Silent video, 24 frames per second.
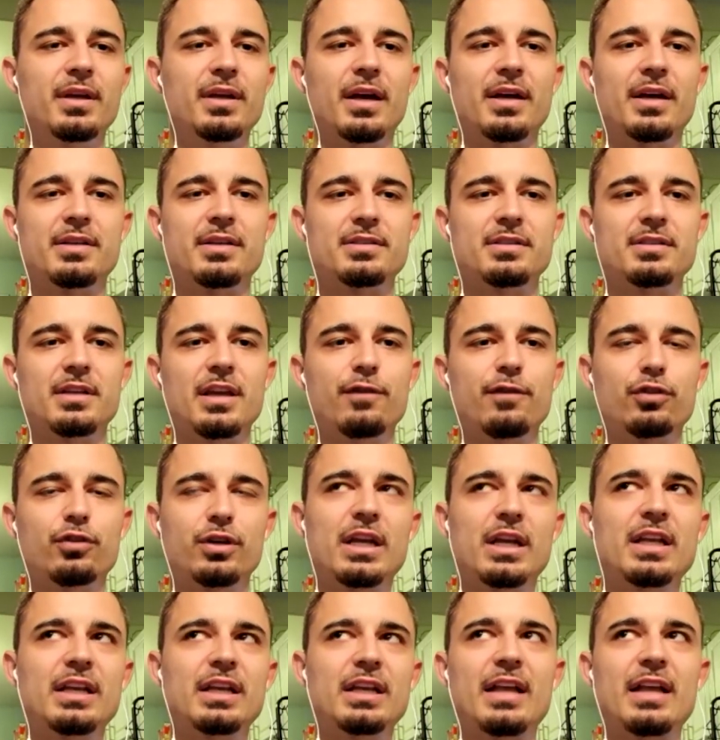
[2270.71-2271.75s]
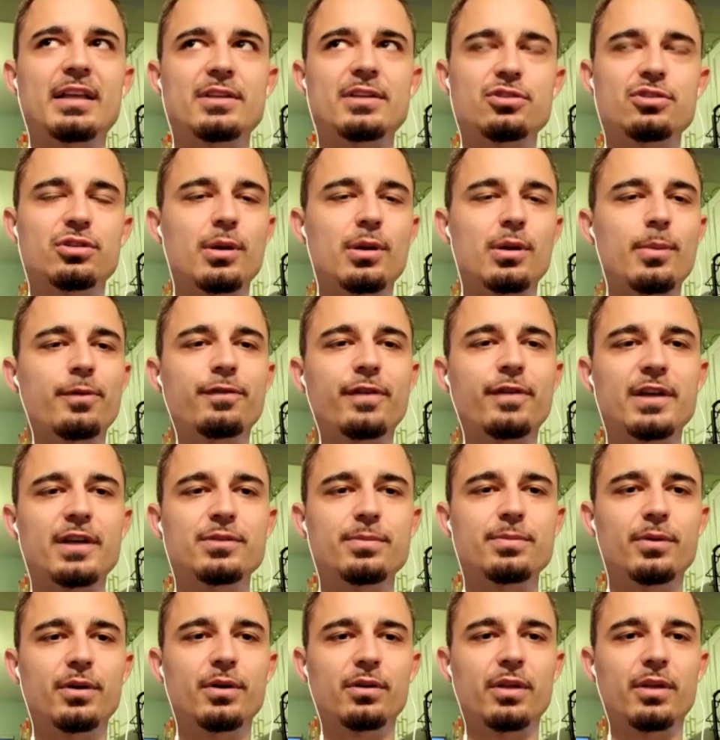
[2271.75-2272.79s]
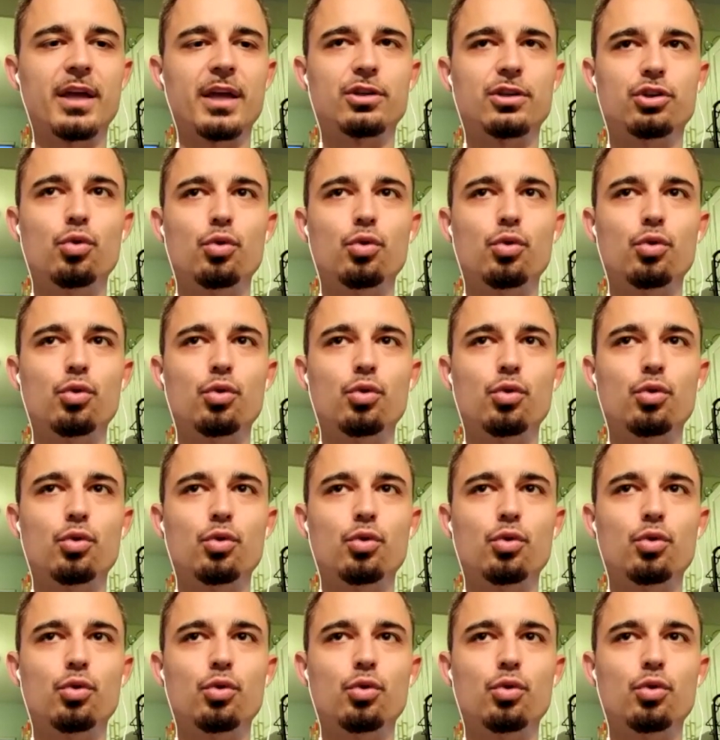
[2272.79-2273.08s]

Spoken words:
Because if you're getting on Instagram and Facebook,